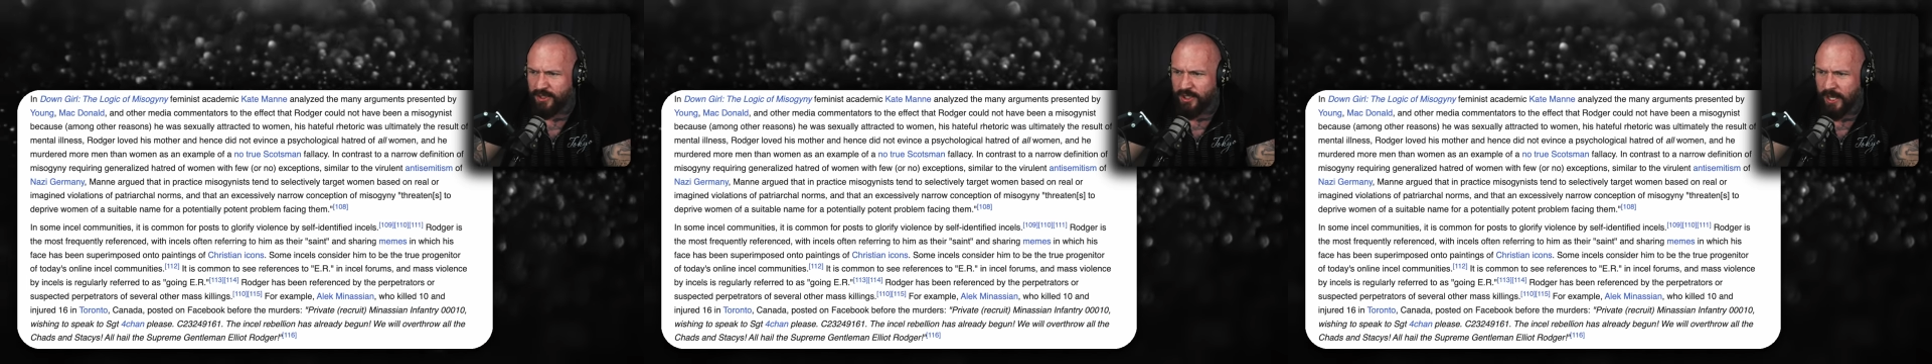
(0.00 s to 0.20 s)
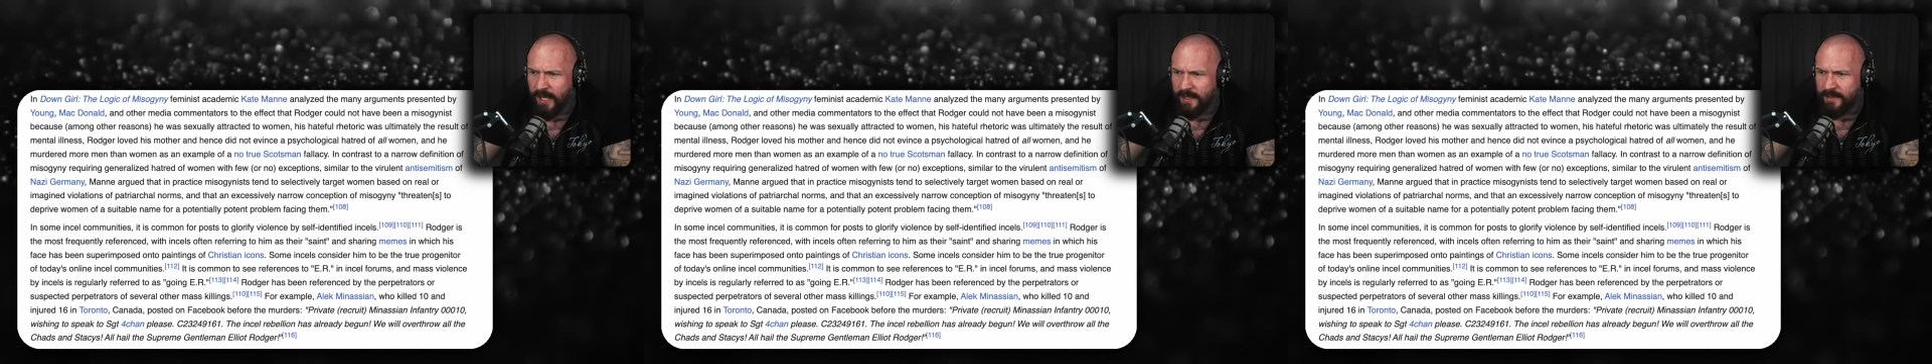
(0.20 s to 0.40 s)

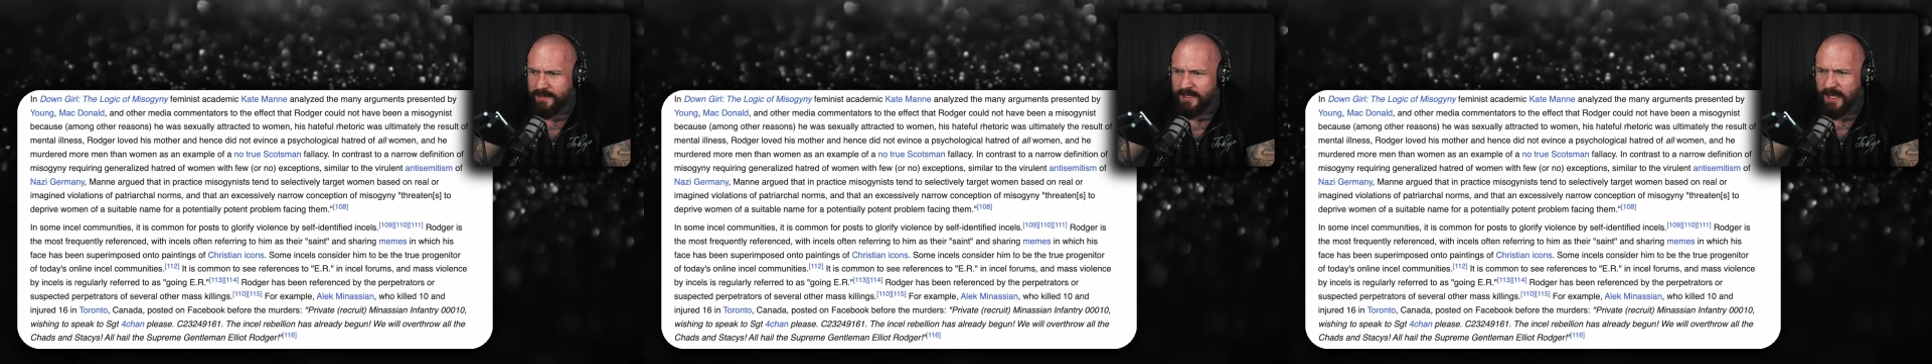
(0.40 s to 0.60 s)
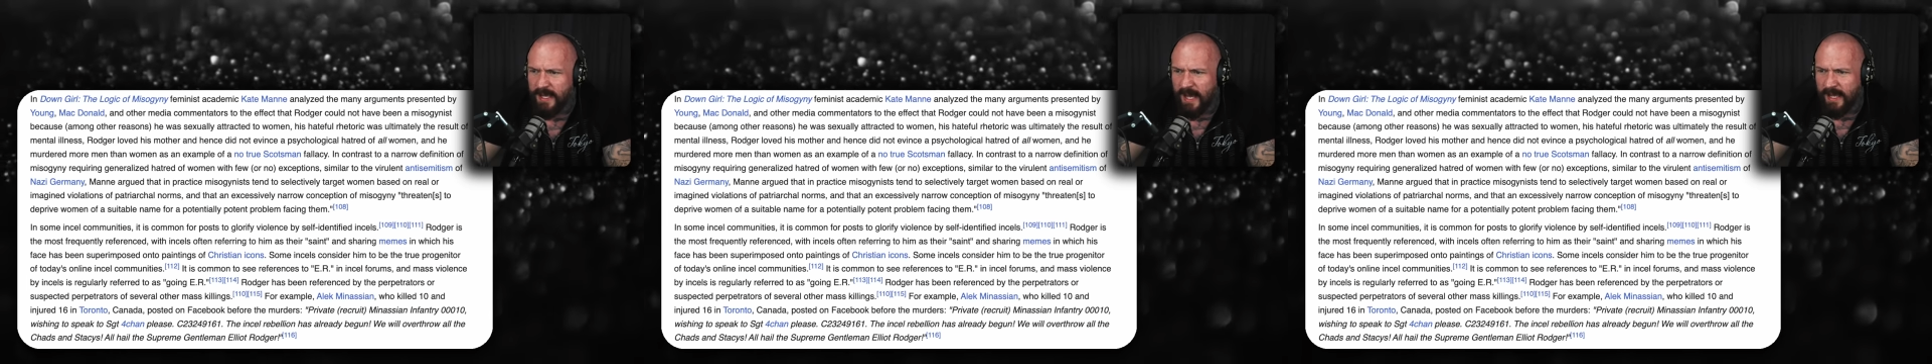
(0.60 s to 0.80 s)

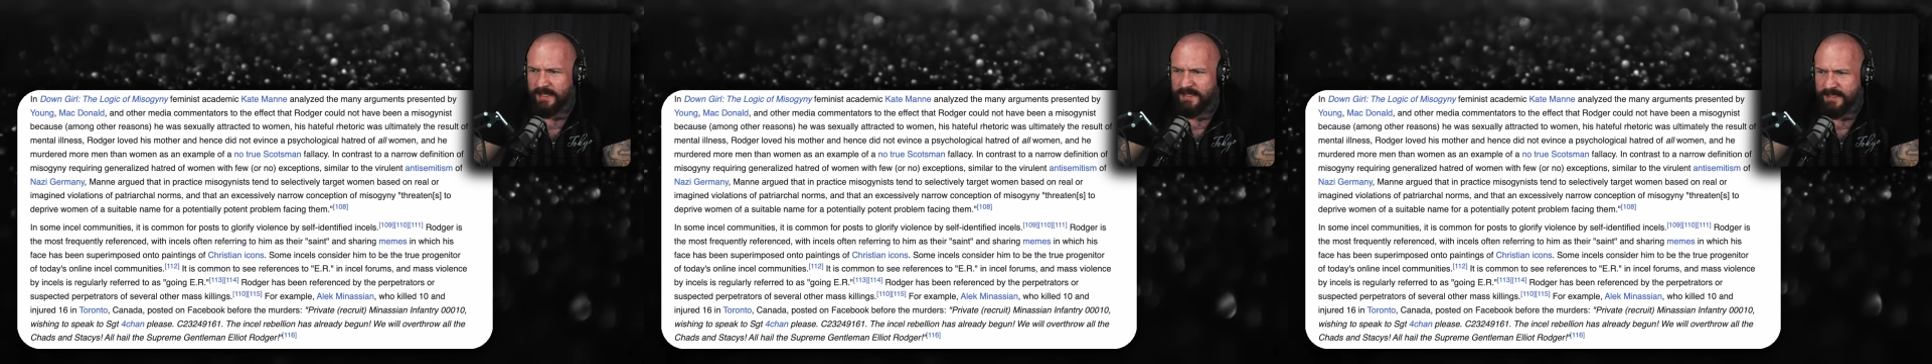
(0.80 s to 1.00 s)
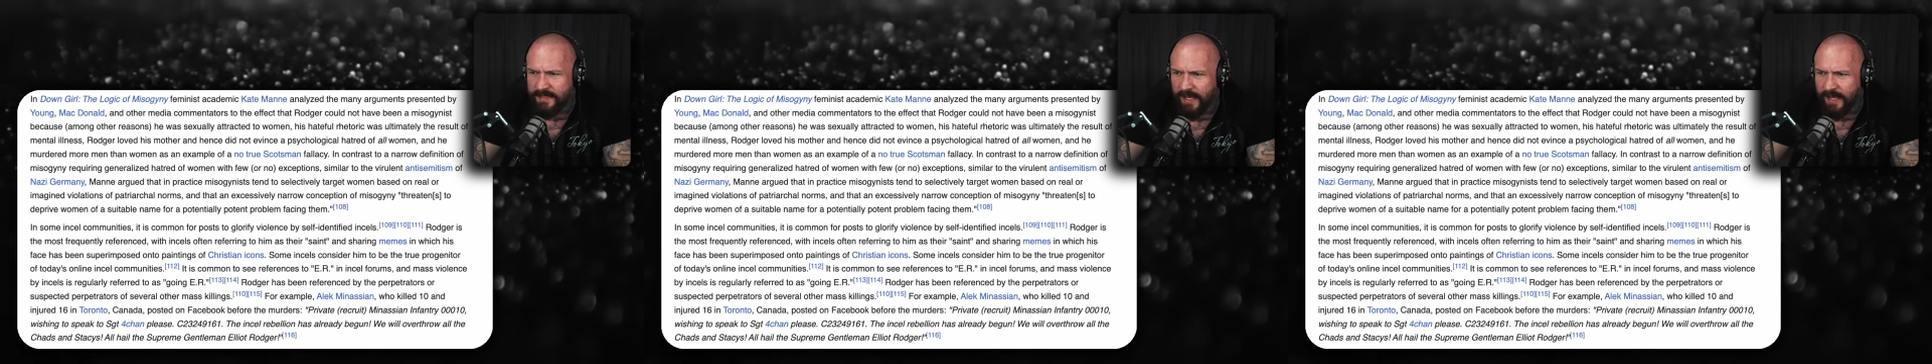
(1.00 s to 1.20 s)
Chads
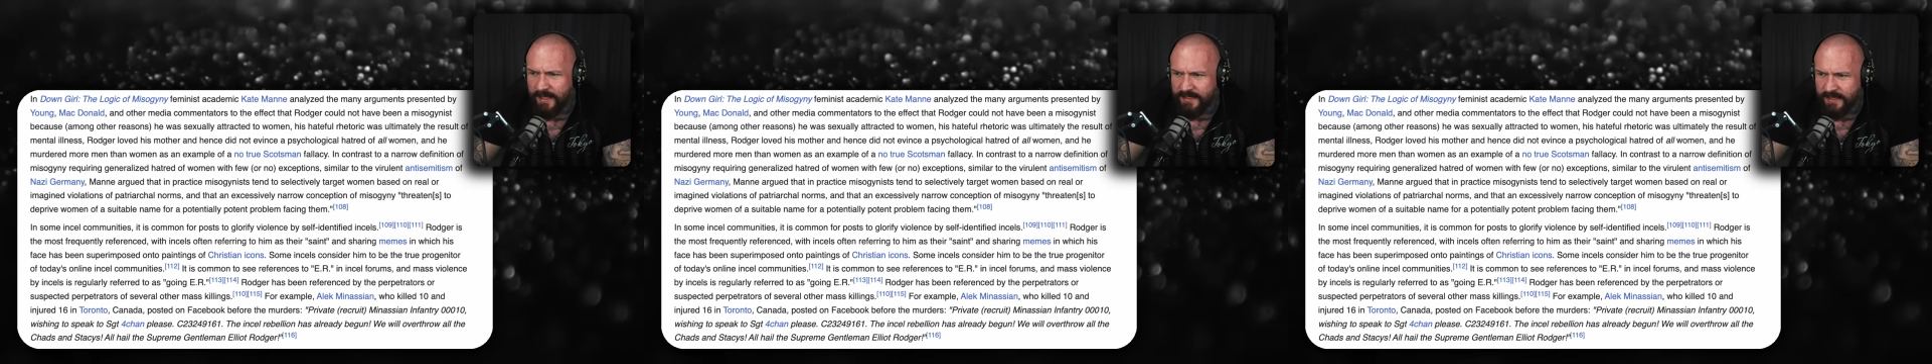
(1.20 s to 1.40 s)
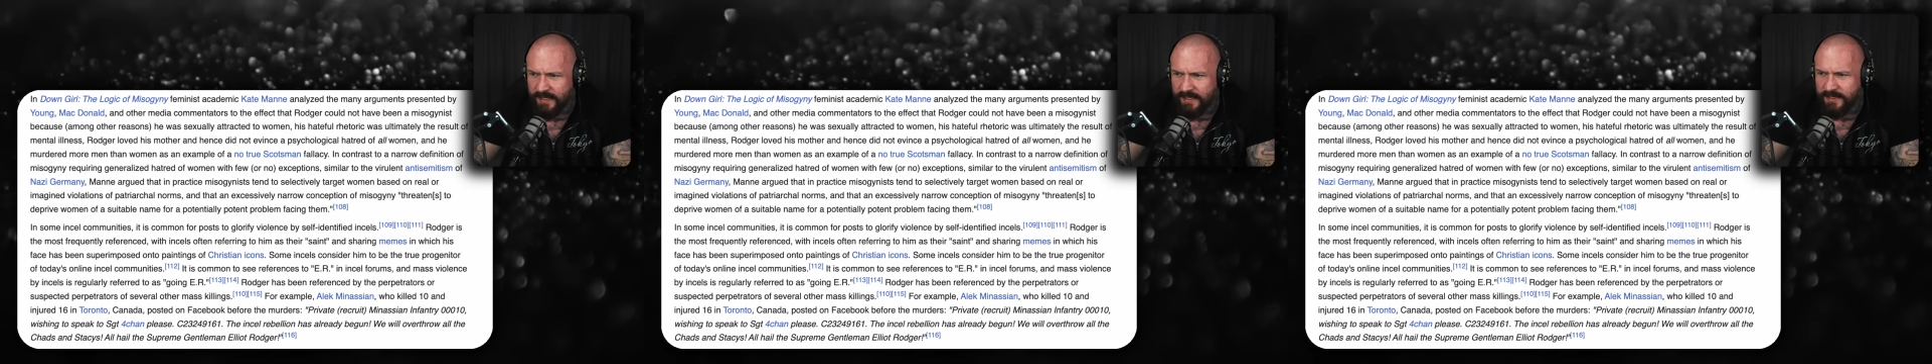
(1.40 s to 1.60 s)
and
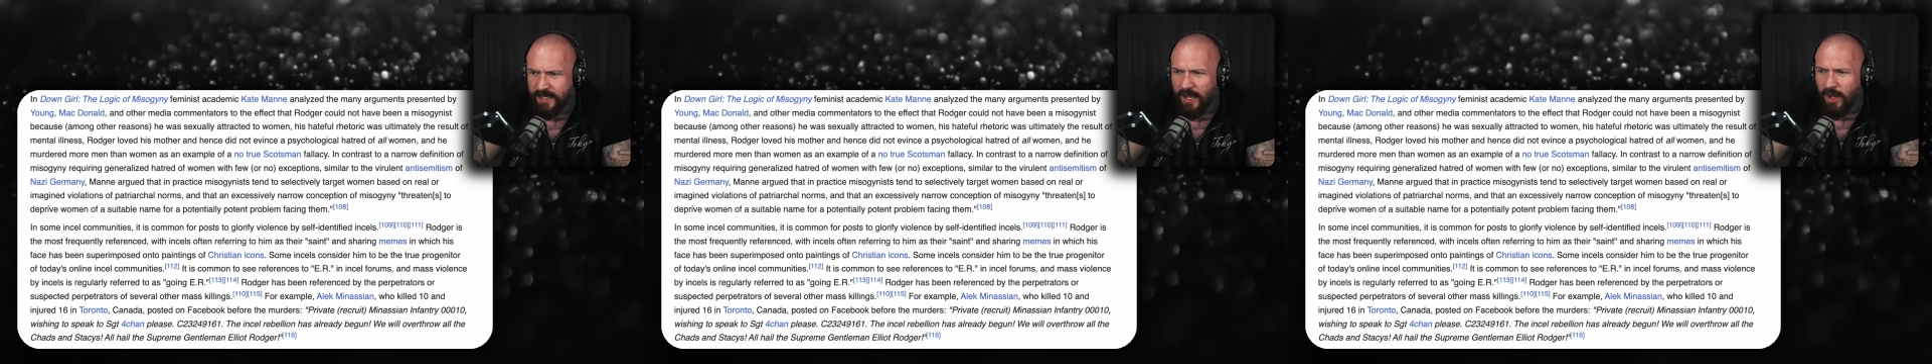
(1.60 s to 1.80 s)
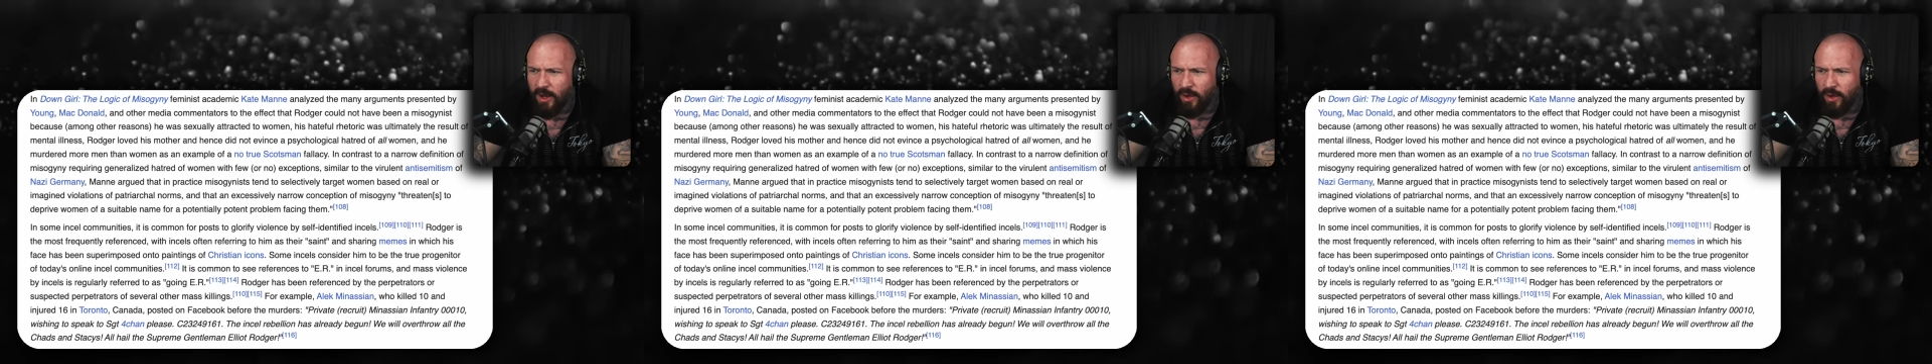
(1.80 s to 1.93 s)
Stacys.